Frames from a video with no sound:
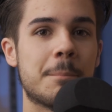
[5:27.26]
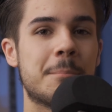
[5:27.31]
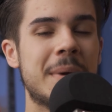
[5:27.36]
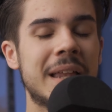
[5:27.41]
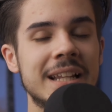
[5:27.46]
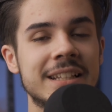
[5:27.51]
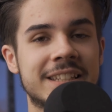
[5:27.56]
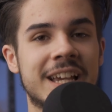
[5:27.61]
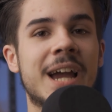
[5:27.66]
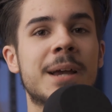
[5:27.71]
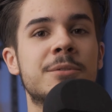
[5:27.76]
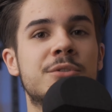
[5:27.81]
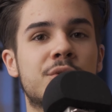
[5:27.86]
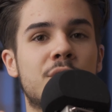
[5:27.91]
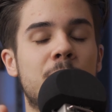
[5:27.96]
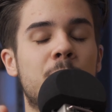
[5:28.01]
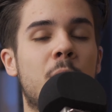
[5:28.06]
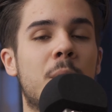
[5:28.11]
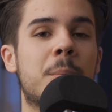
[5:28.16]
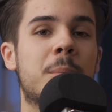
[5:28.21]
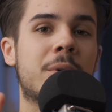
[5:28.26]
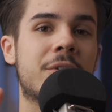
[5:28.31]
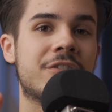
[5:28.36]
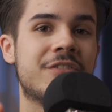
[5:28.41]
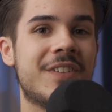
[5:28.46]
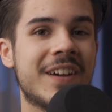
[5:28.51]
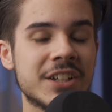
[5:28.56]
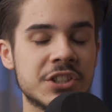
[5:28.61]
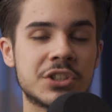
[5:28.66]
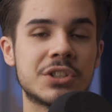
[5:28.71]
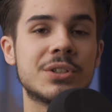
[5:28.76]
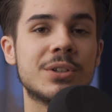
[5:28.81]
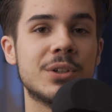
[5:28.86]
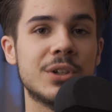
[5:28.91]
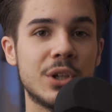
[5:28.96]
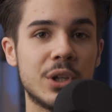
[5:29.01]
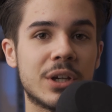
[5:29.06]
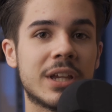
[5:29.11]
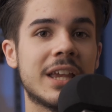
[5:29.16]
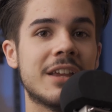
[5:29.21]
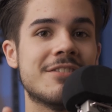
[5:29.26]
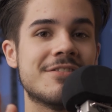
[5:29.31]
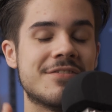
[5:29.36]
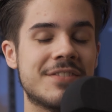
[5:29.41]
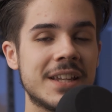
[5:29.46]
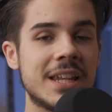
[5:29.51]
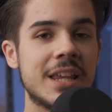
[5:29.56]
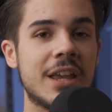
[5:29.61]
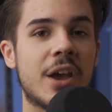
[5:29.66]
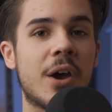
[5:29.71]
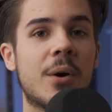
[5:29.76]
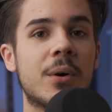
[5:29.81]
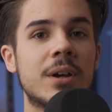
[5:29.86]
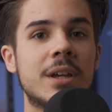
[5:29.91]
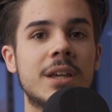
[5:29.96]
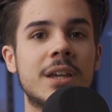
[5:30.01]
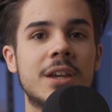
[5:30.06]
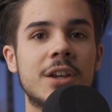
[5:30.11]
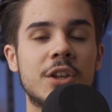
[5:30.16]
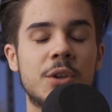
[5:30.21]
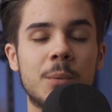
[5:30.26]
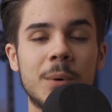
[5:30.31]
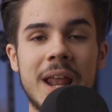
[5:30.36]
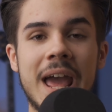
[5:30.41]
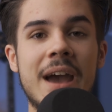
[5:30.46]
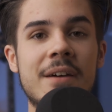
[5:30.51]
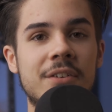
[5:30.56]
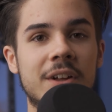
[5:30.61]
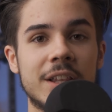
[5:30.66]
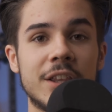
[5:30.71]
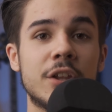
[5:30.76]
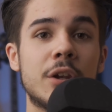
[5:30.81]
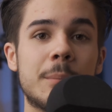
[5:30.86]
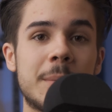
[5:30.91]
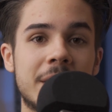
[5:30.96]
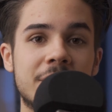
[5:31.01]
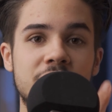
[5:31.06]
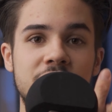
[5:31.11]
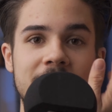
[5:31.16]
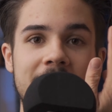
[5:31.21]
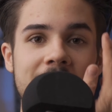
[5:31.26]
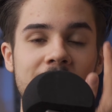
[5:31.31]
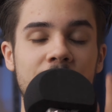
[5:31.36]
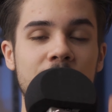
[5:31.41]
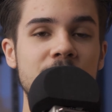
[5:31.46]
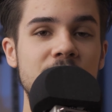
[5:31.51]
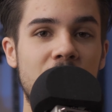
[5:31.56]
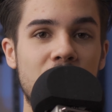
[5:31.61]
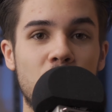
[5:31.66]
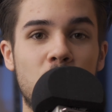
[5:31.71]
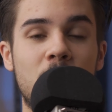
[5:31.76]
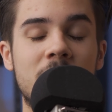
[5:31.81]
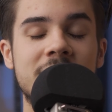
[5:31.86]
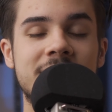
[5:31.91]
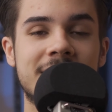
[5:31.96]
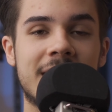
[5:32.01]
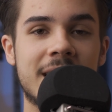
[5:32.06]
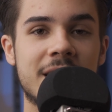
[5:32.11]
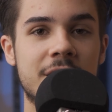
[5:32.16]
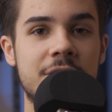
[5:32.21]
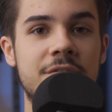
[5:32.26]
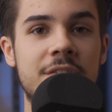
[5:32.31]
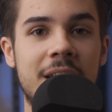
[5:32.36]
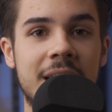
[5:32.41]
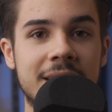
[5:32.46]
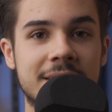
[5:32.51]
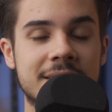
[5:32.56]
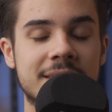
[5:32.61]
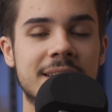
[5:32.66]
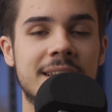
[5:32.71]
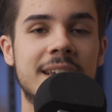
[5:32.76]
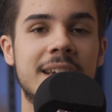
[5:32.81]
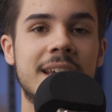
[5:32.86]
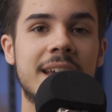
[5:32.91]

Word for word: Many times for a more professional looking video, you want to have a little bit of shadows on one side of the face.